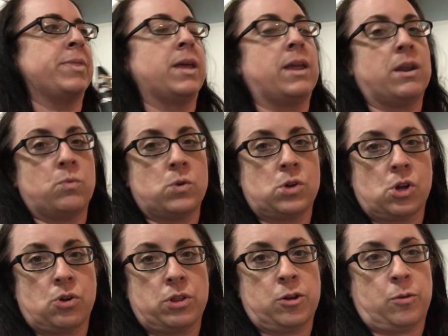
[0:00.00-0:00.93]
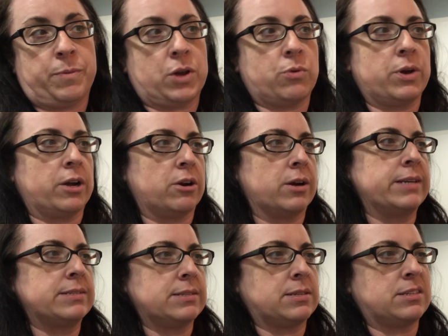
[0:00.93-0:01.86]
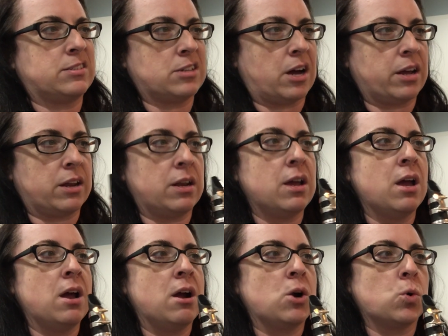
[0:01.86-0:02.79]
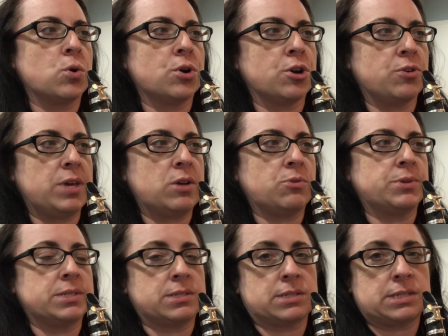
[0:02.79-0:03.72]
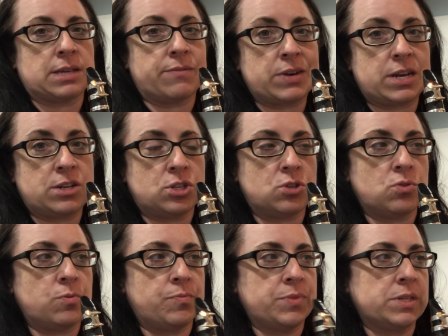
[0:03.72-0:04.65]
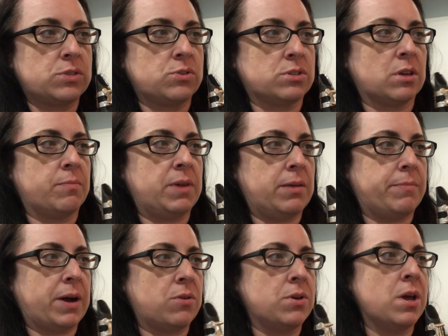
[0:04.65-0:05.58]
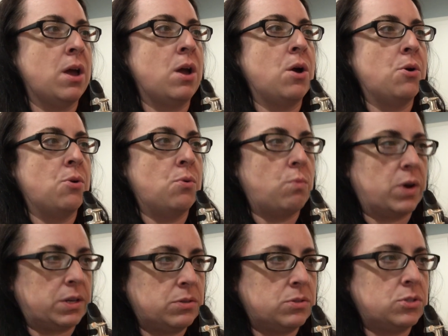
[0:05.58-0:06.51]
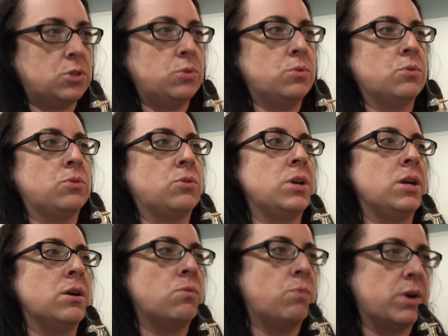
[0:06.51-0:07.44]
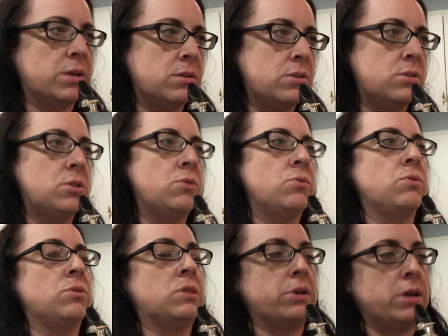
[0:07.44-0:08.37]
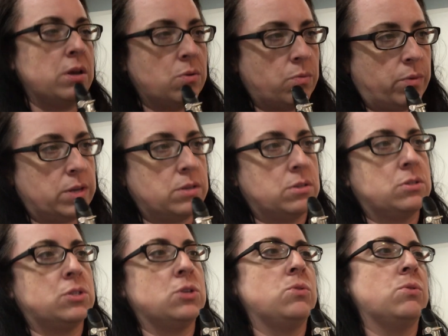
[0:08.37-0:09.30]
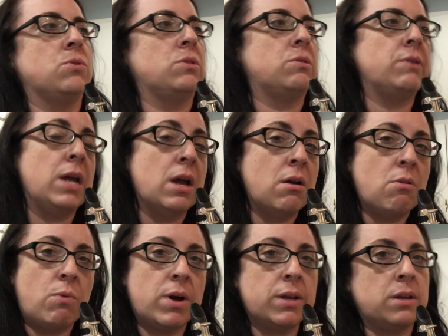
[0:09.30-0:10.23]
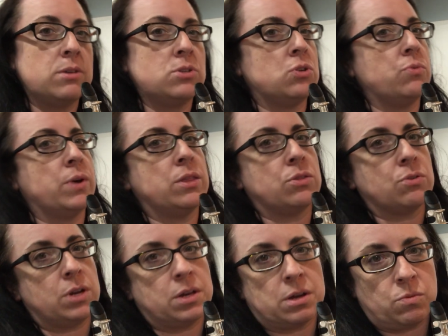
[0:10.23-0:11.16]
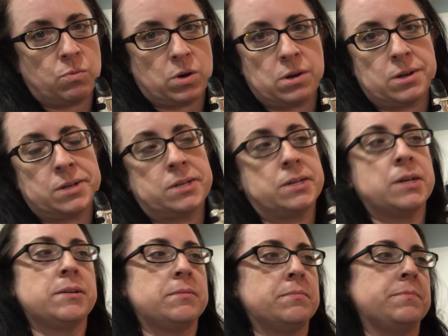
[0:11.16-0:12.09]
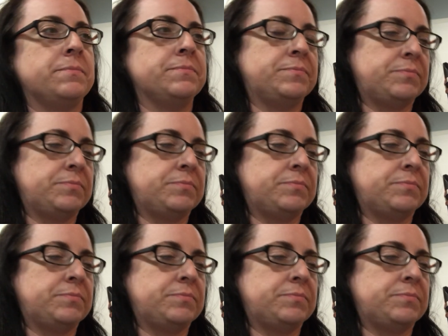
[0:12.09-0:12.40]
And it will go a little bit quicker because it says dotted quarter note equals 72. So it's going to be about 1, 2, 3, 1, 2, 3, 1, 2, 3, 1 and 2 and 3 and 1.